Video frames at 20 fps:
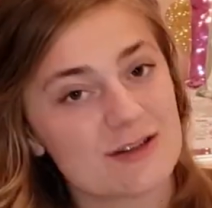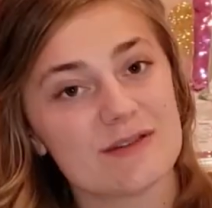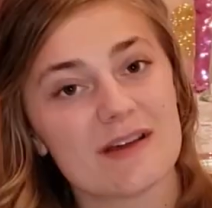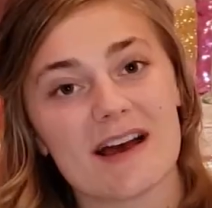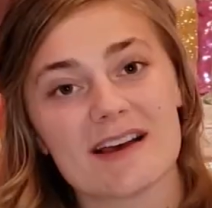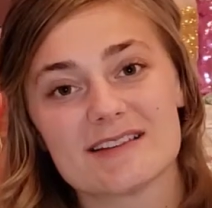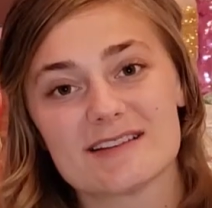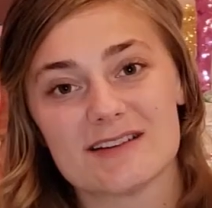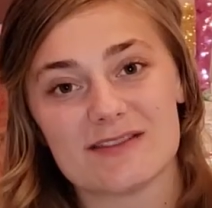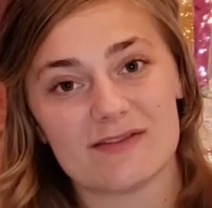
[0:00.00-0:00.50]

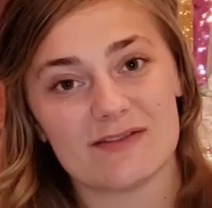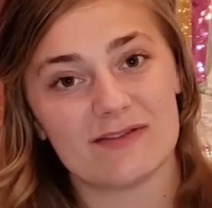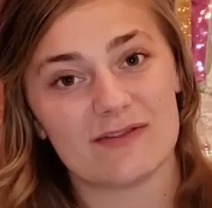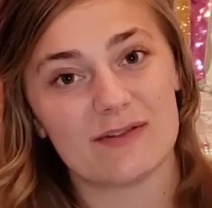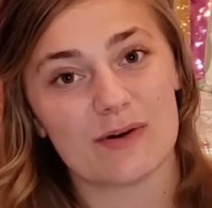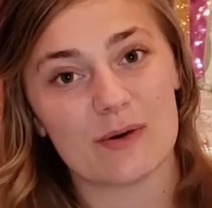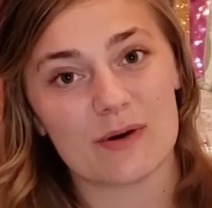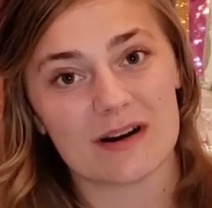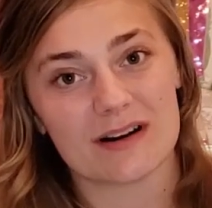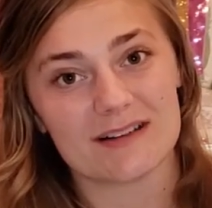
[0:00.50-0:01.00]

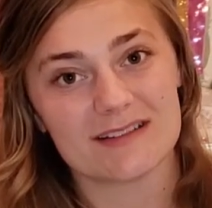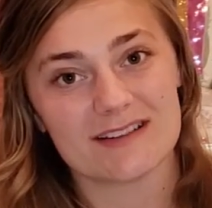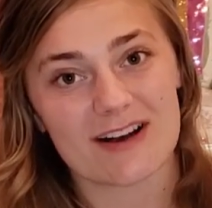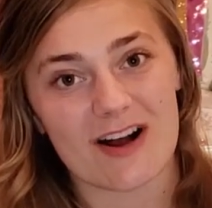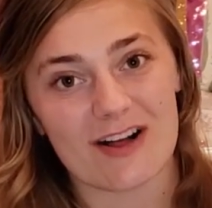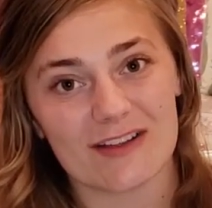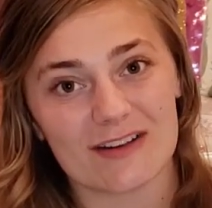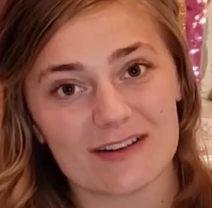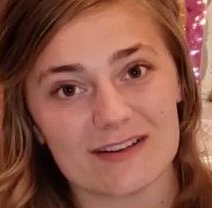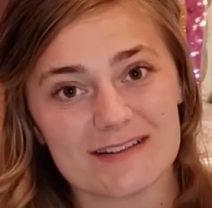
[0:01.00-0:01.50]

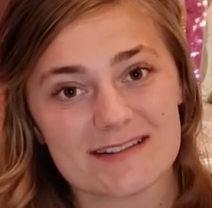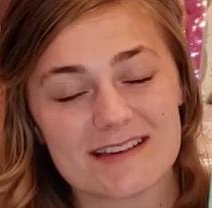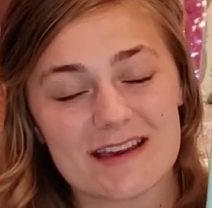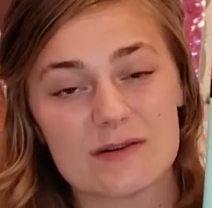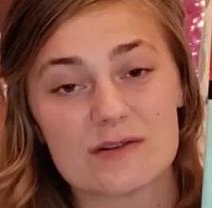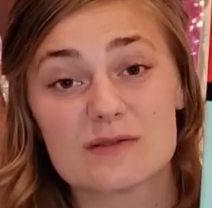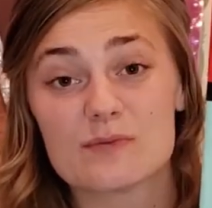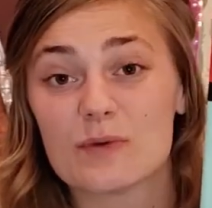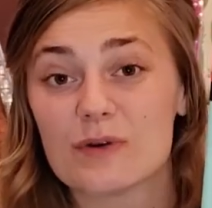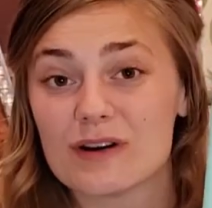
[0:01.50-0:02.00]
$2,004. He
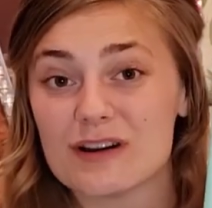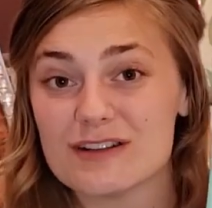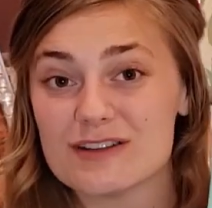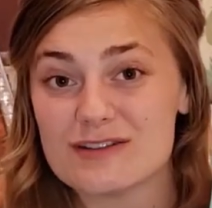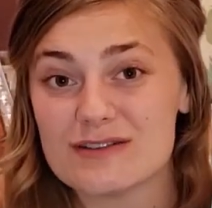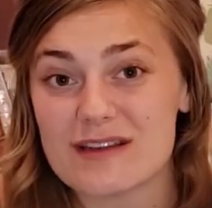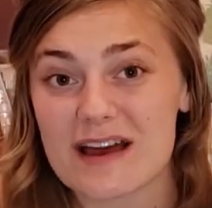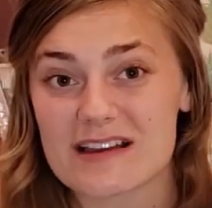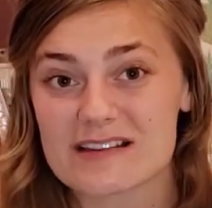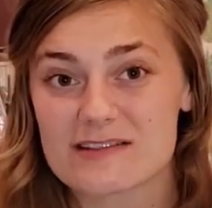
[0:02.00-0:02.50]
was born in
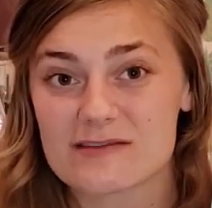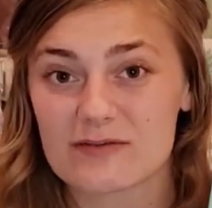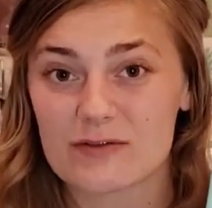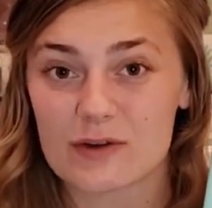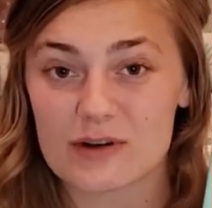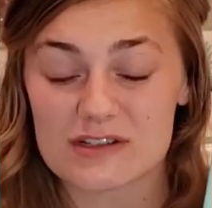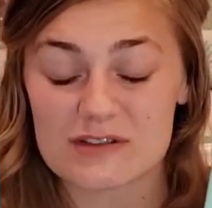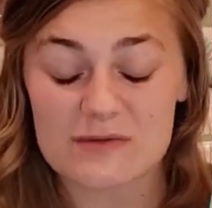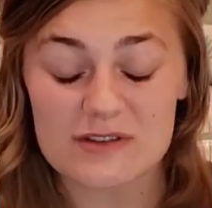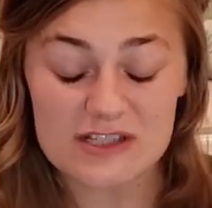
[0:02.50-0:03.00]

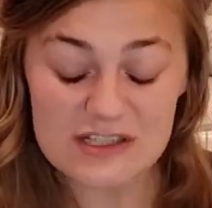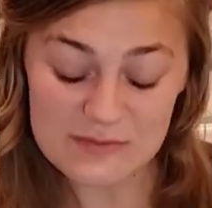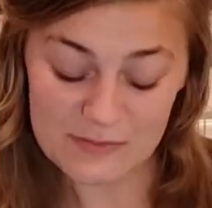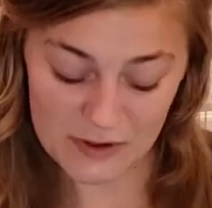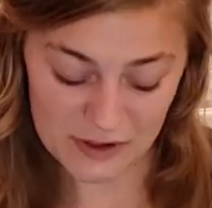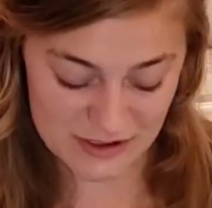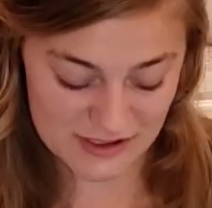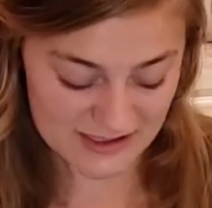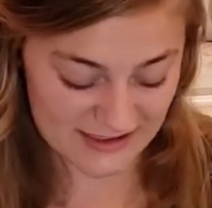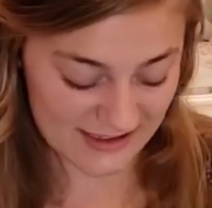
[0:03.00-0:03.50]
2004, so we just
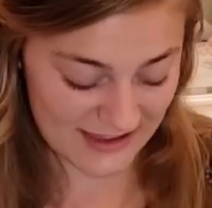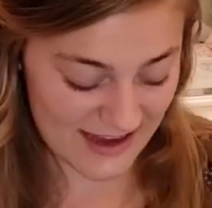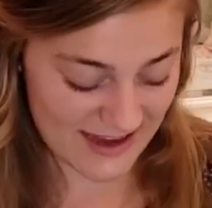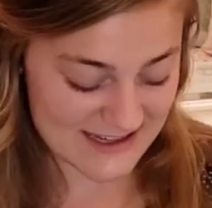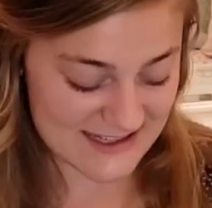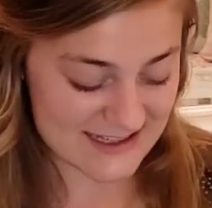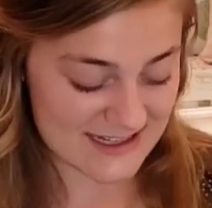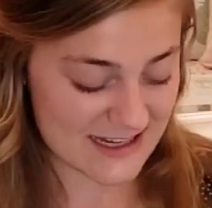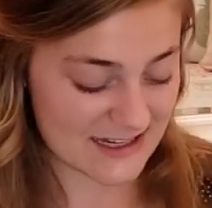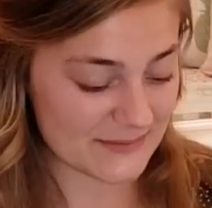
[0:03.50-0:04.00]

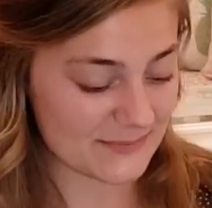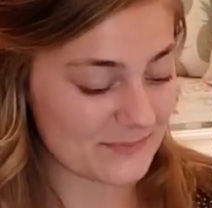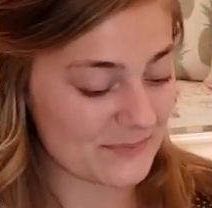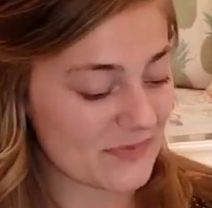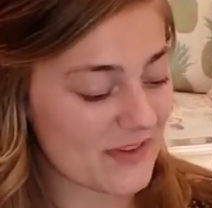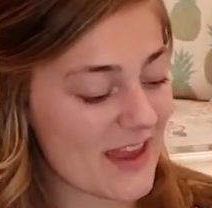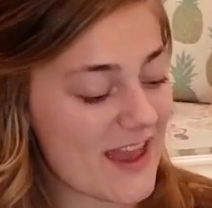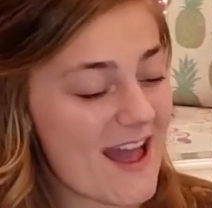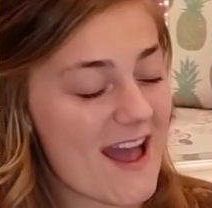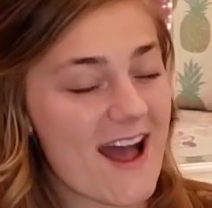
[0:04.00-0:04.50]
personalized it.
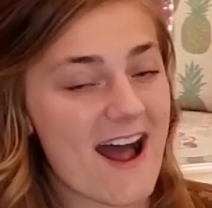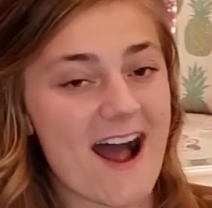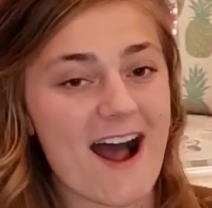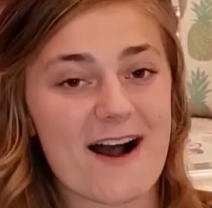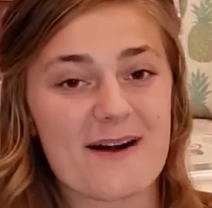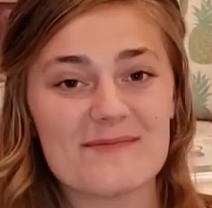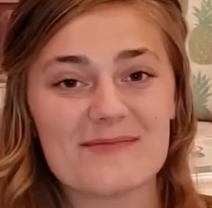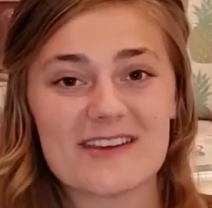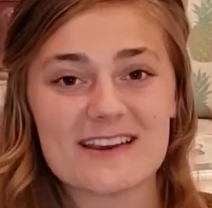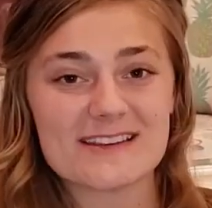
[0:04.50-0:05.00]

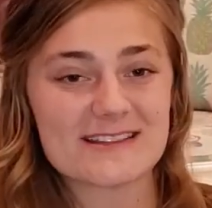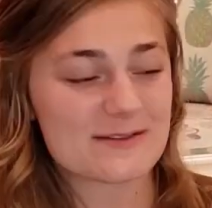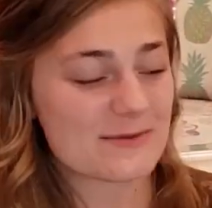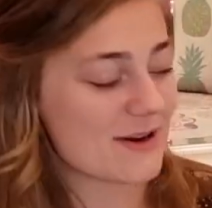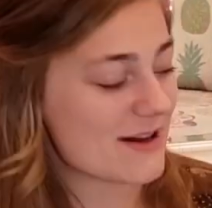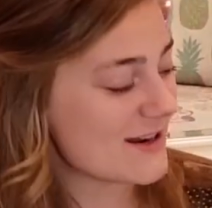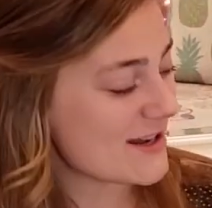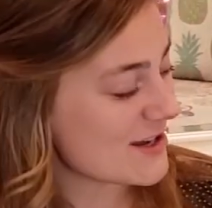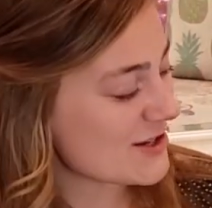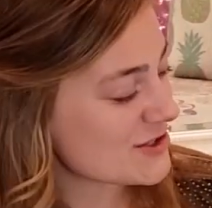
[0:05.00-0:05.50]
This
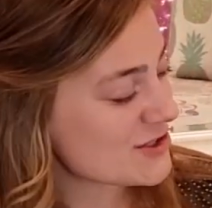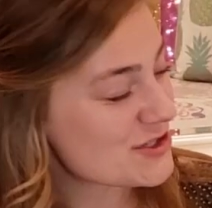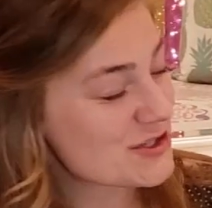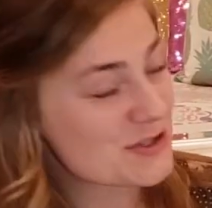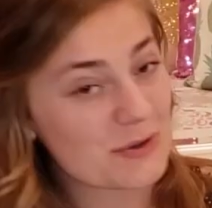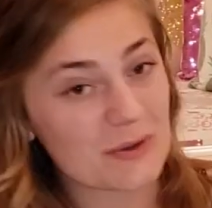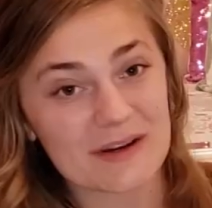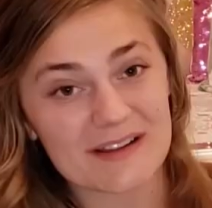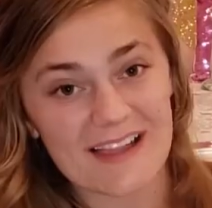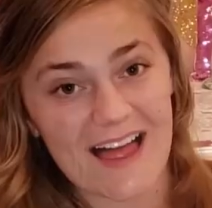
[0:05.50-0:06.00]
one is
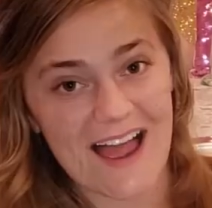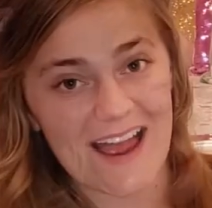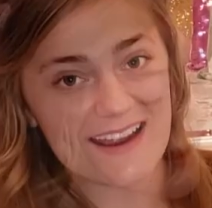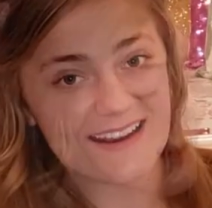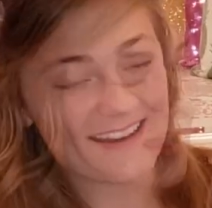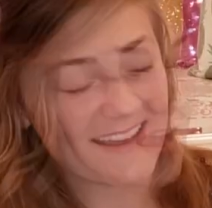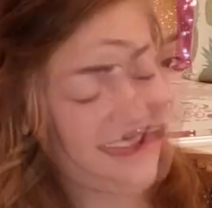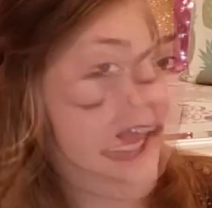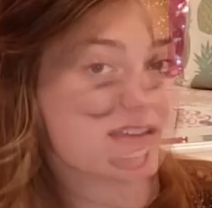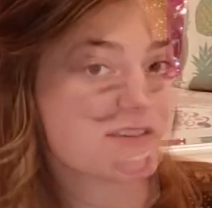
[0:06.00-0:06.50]
short
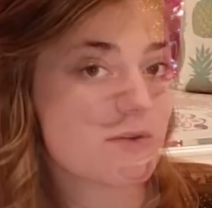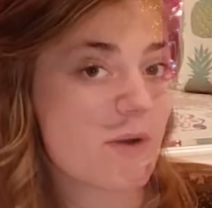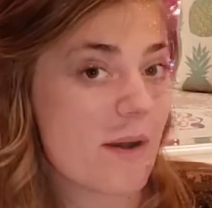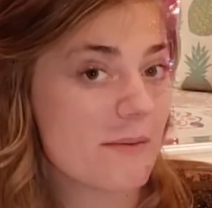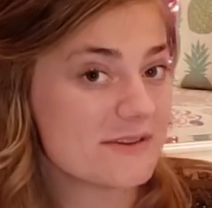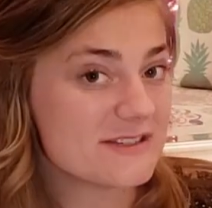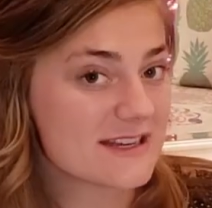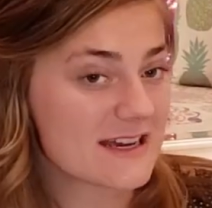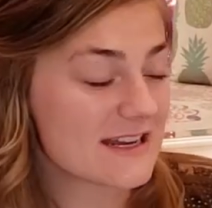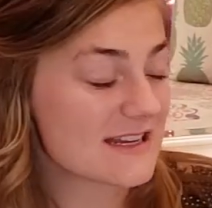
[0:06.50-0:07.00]
line. So what
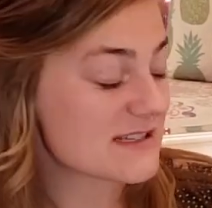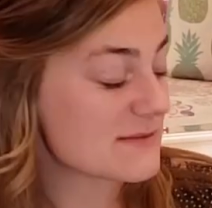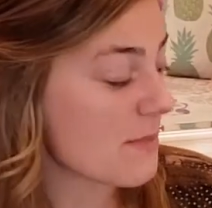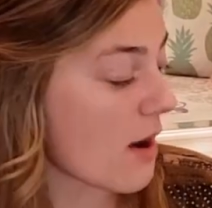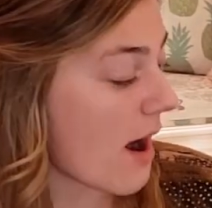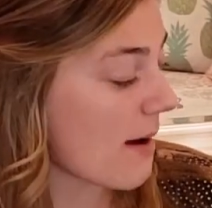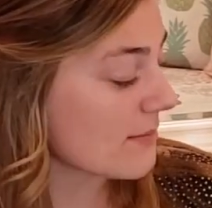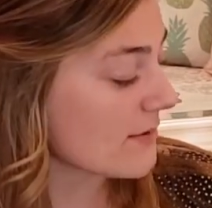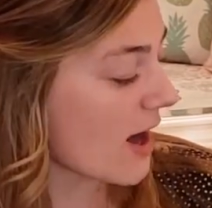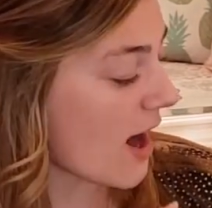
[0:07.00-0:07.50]
we did is
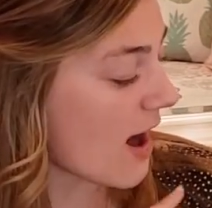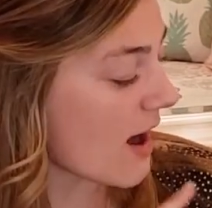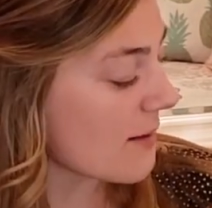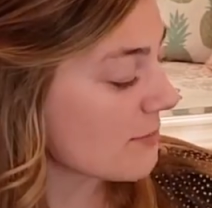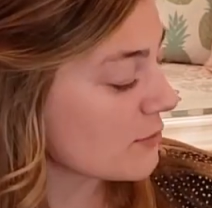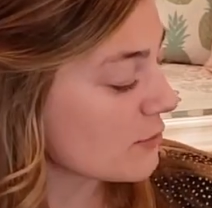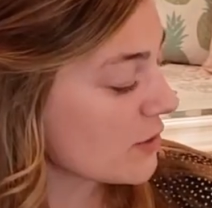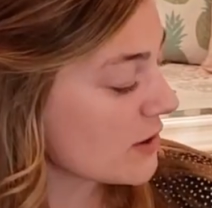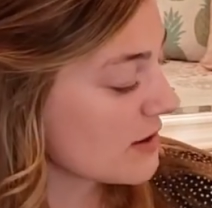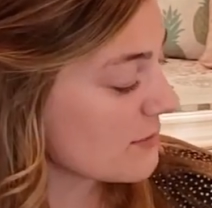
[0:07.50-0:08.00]
Mom got a
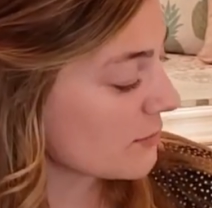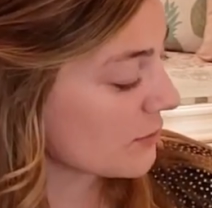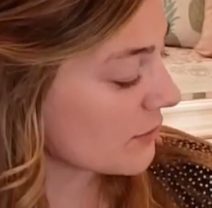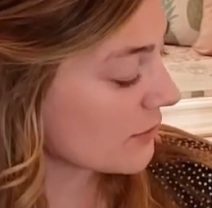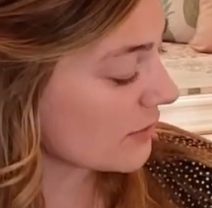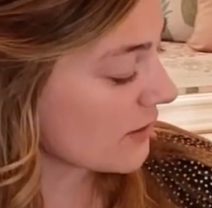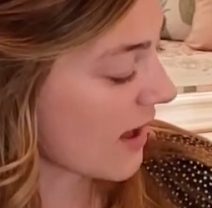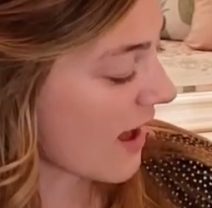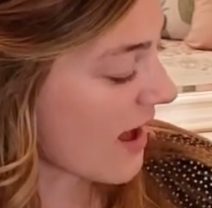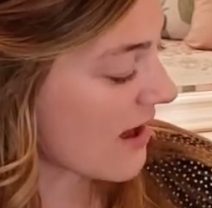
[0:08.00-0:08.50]
printable